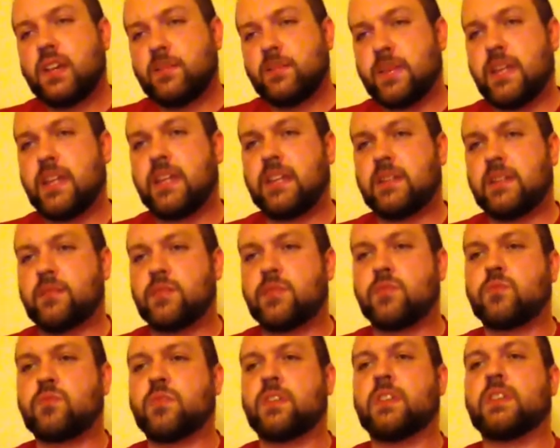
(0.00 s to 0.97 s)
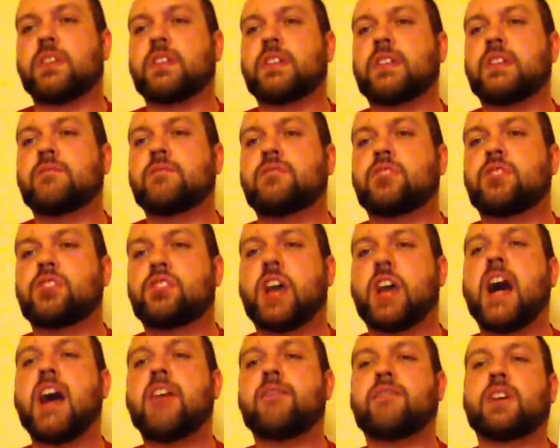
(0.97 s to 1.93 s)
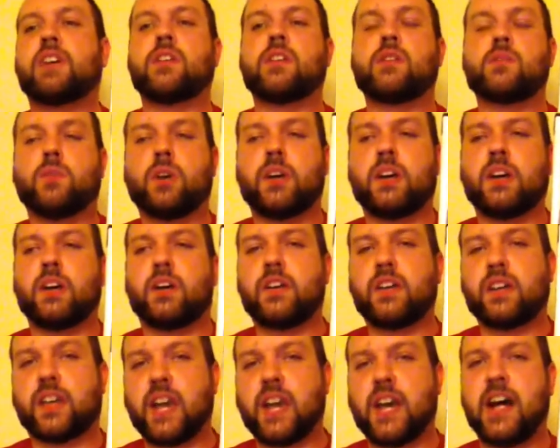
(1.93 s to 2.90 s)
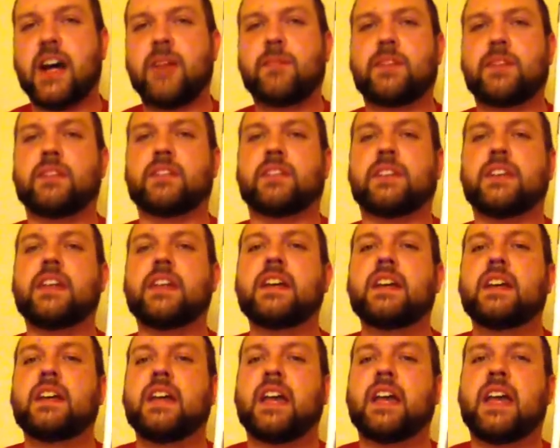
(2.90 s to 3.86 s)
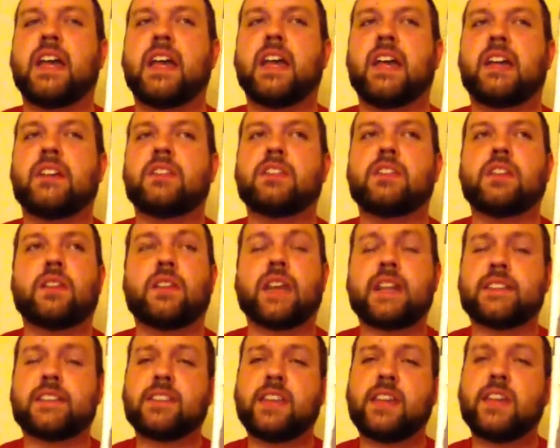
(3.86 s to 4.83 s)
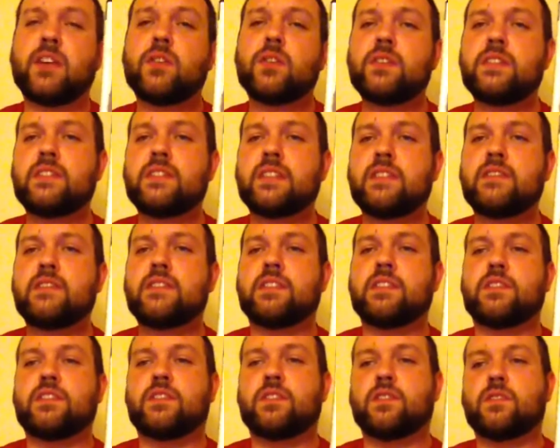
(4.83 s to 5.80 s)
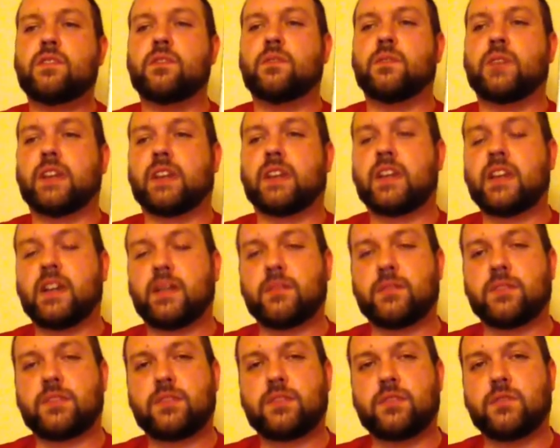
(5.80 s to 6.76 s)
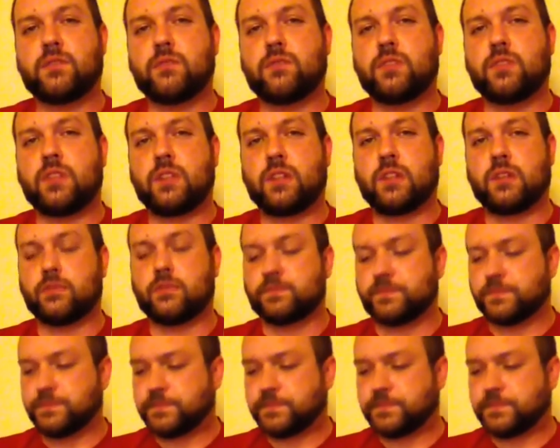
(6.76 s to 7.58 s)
I mean, it was really shot very well and competently, and, you know, that's not always easy to do when it comes to, you know,